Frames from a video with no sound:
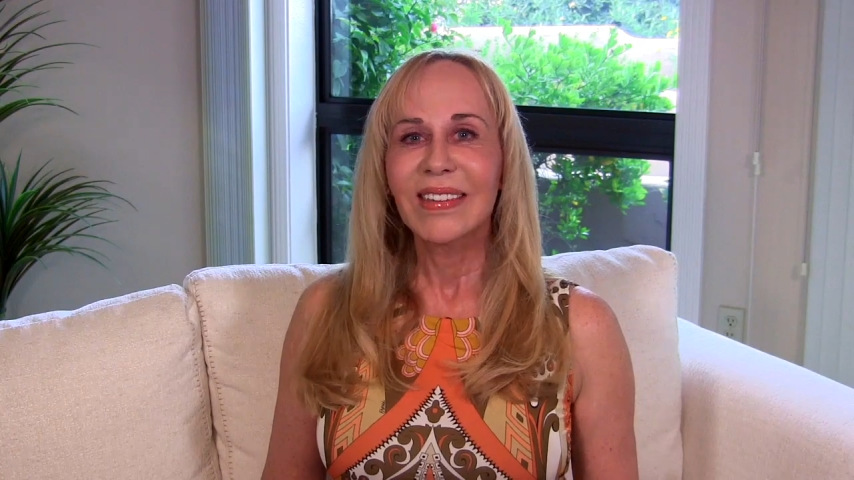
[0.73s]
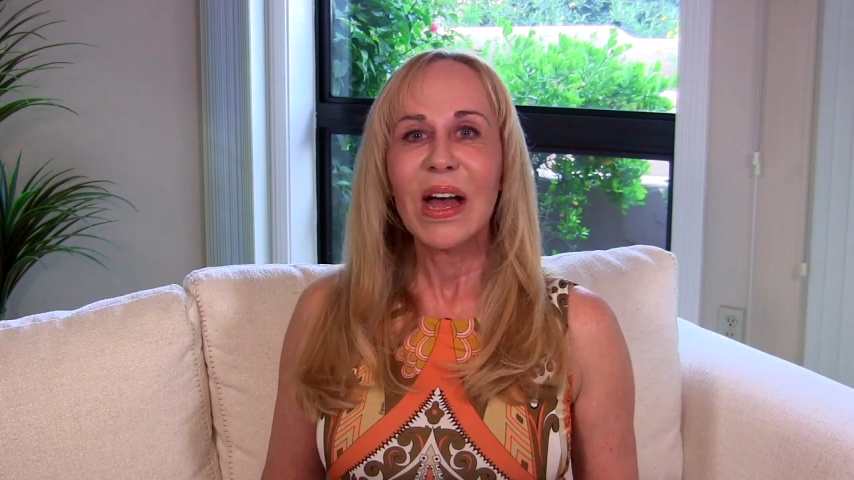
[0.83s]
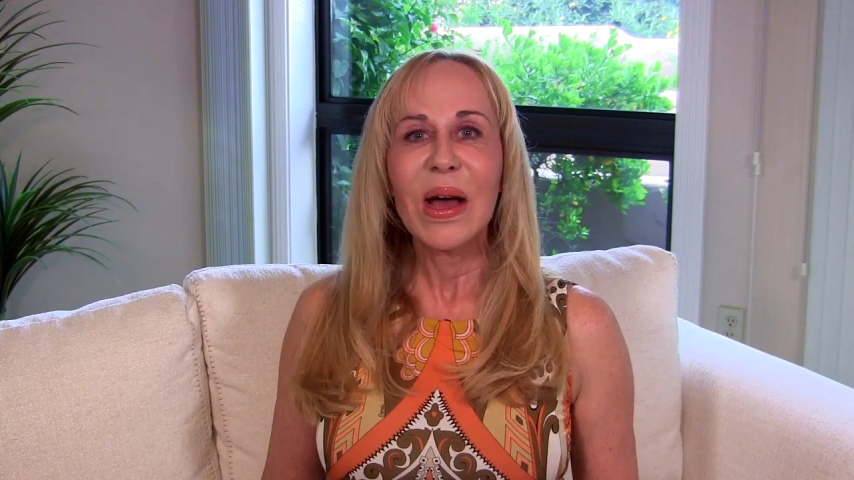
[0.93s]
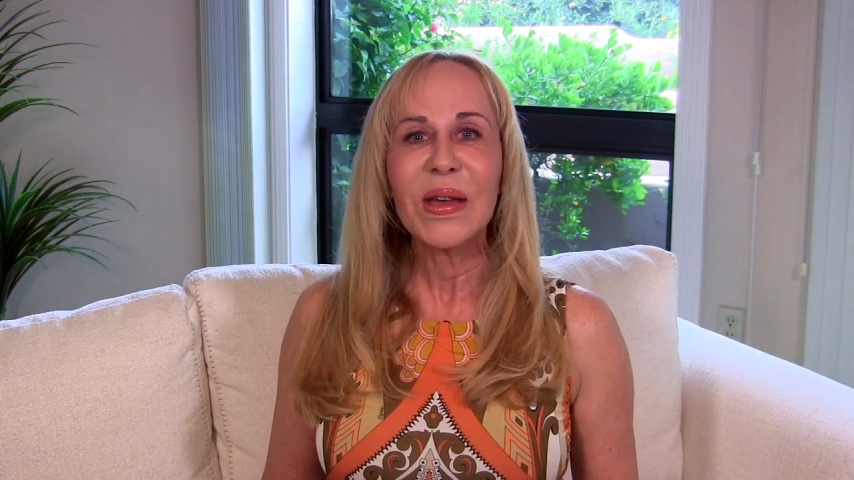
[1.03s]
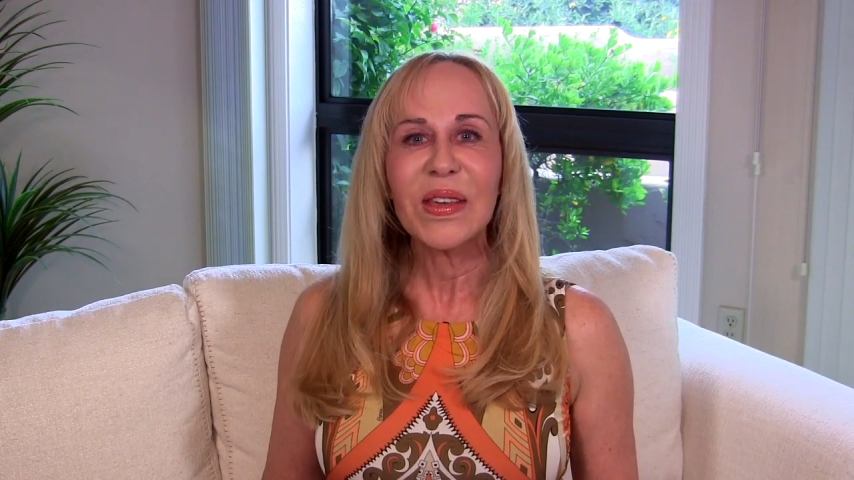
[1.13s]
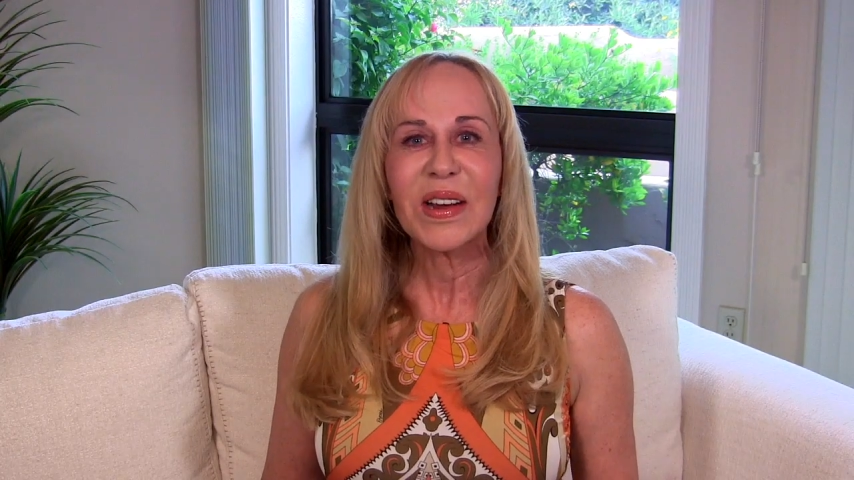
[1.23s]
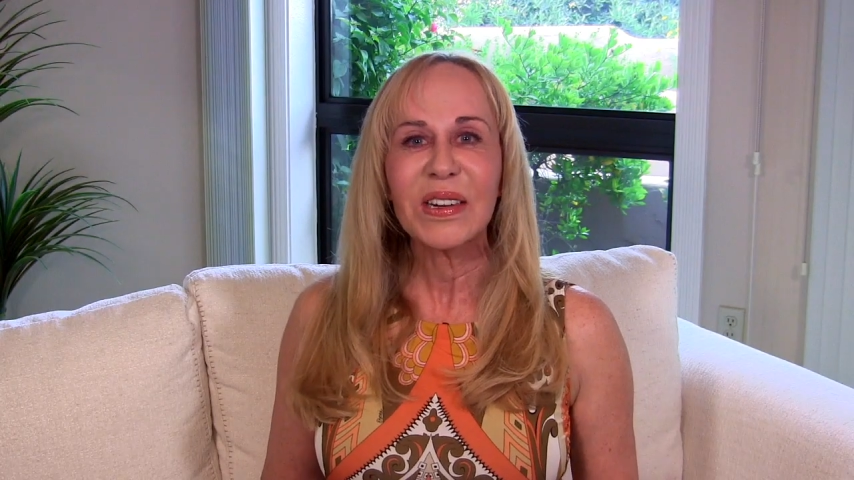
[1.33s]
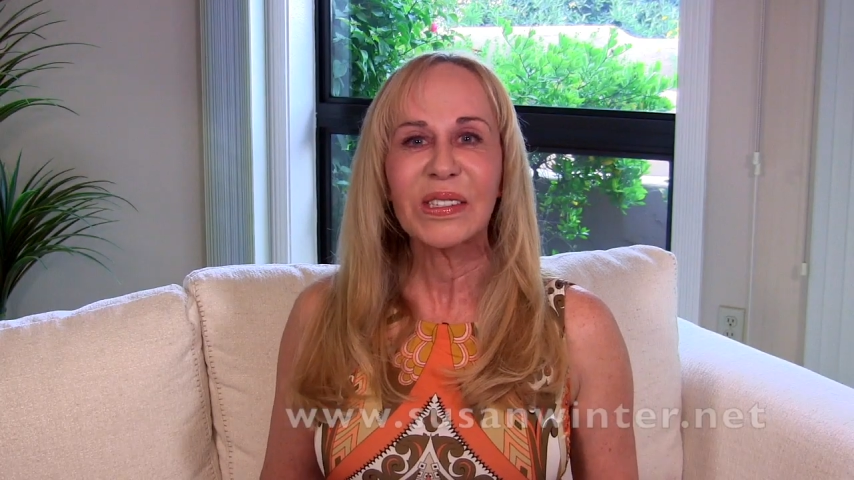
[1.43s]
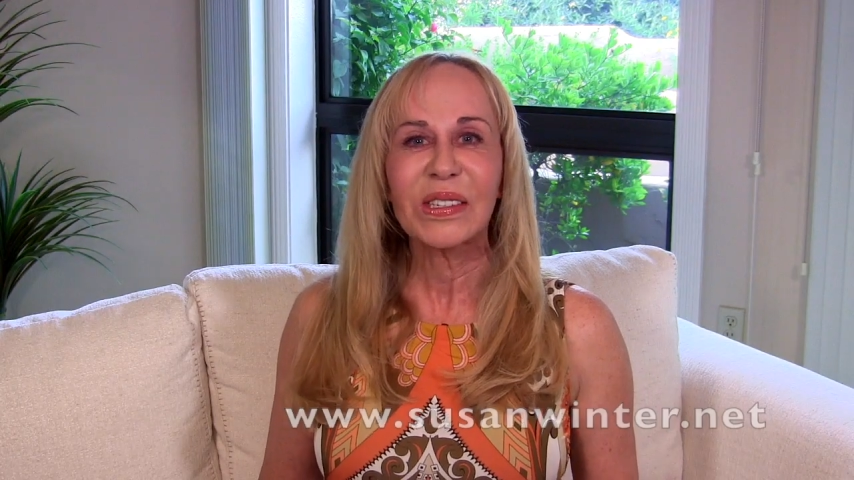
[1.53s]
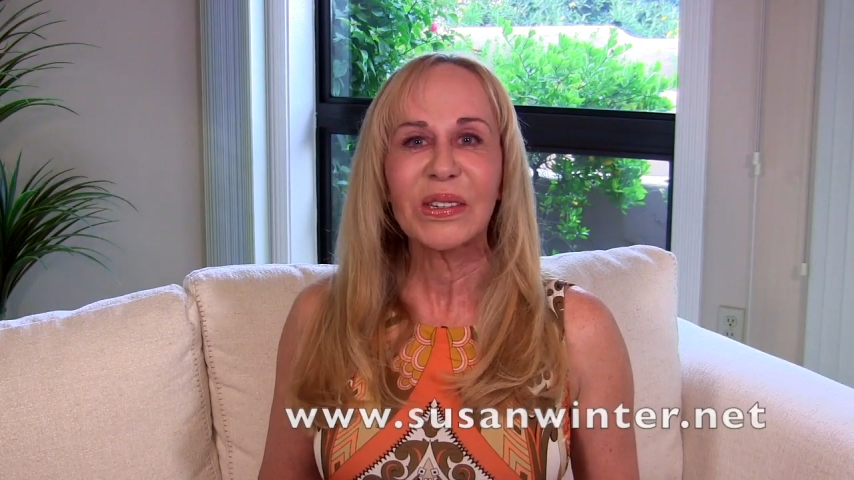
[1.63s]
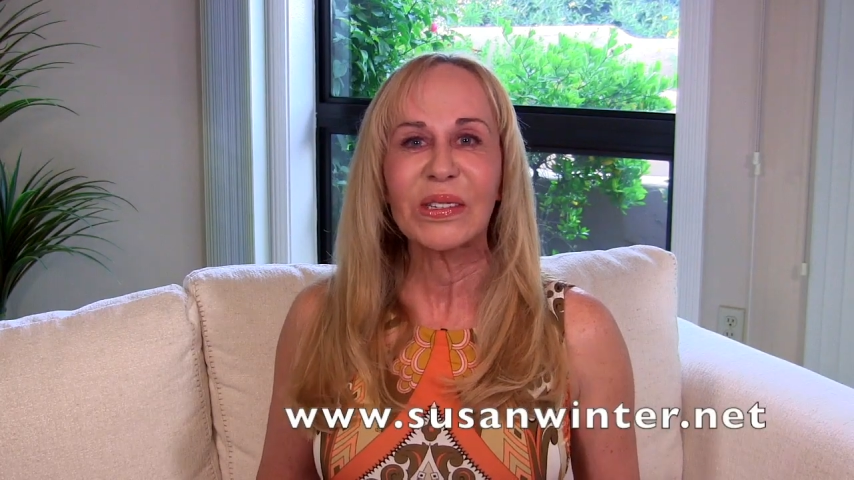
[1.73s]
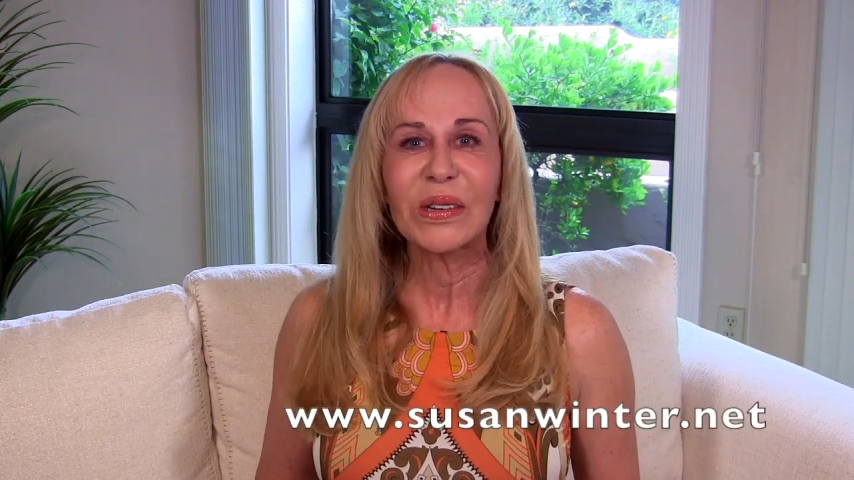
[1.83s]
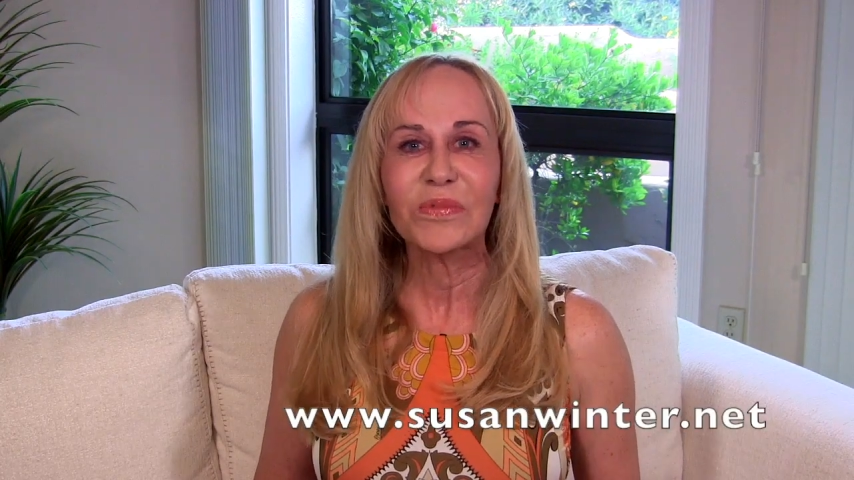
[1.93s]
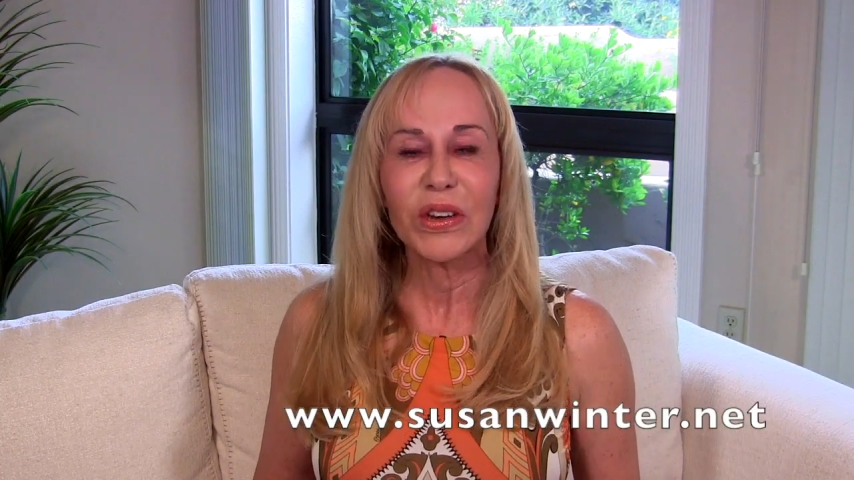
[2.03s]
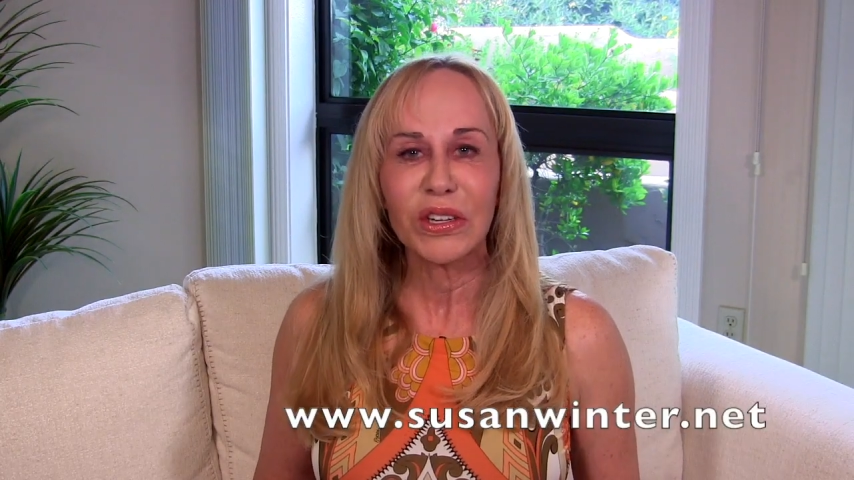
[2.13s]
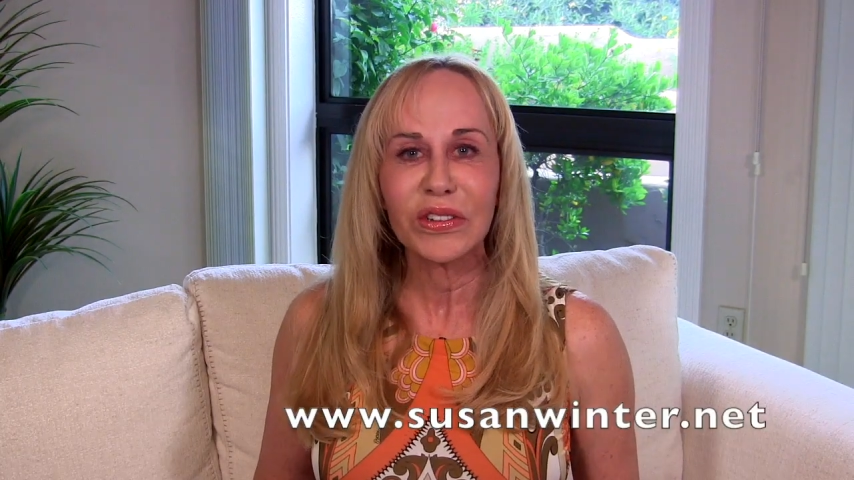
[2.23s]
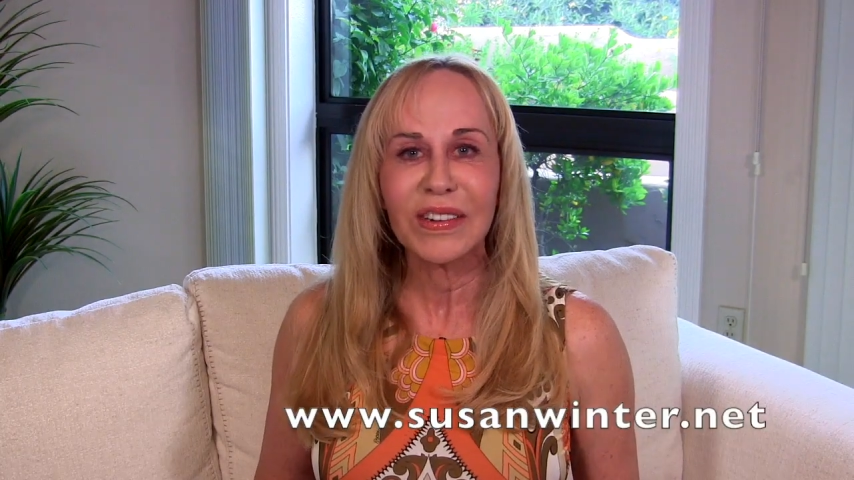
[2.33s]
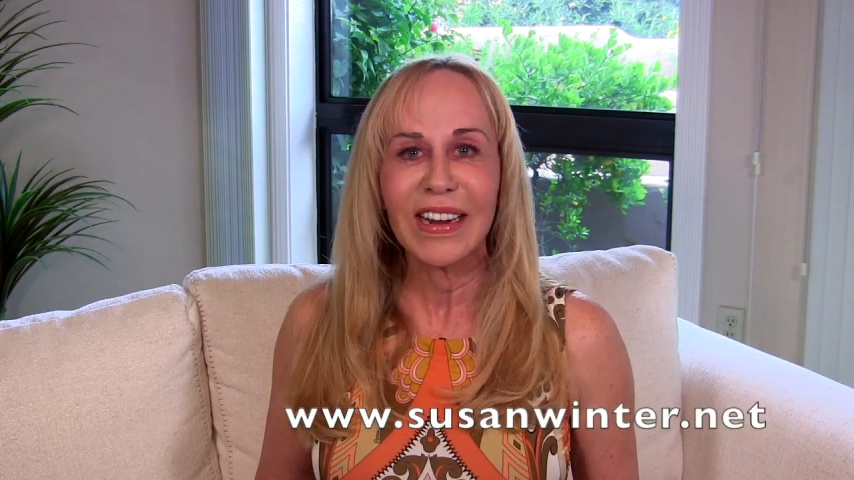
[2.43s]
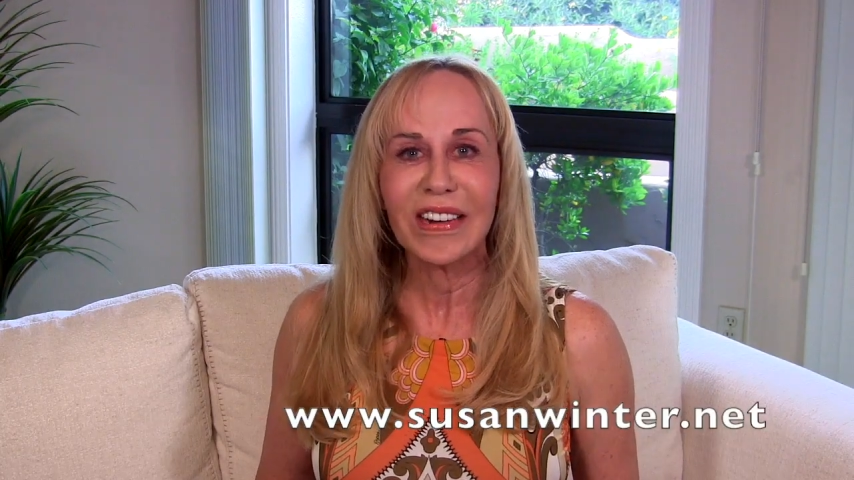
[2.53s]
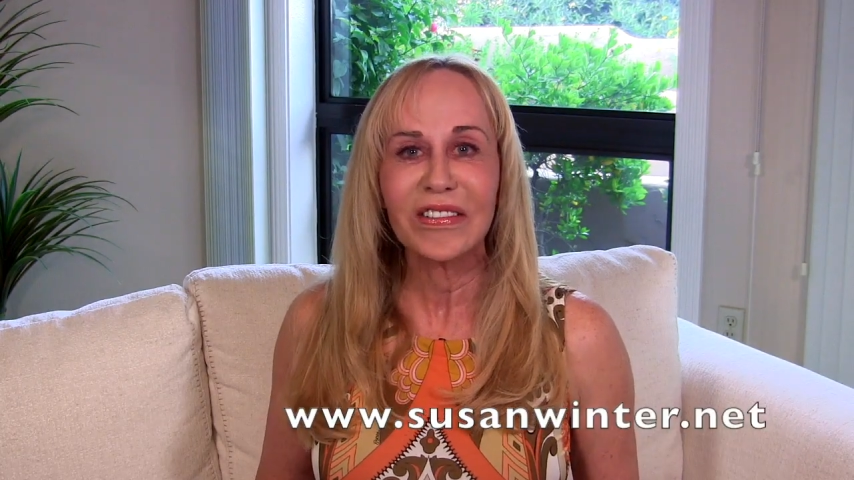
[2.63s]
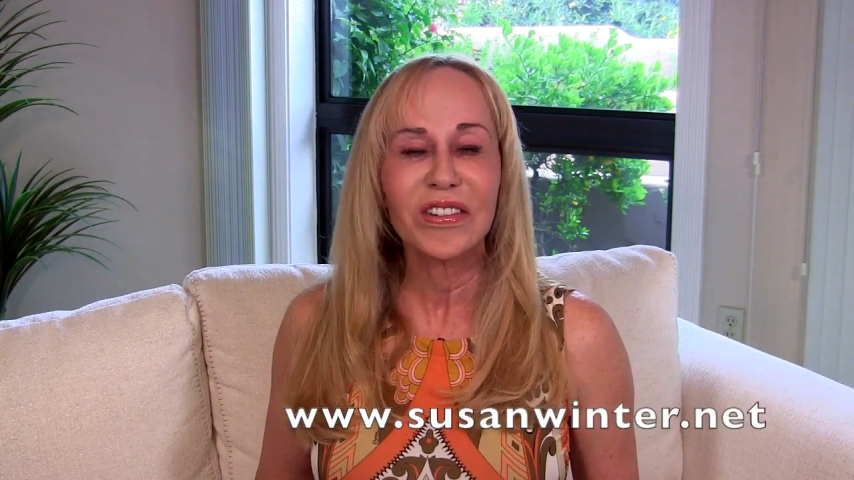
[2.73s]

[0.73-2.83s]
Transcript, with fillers: Hi there, Susan Winter here,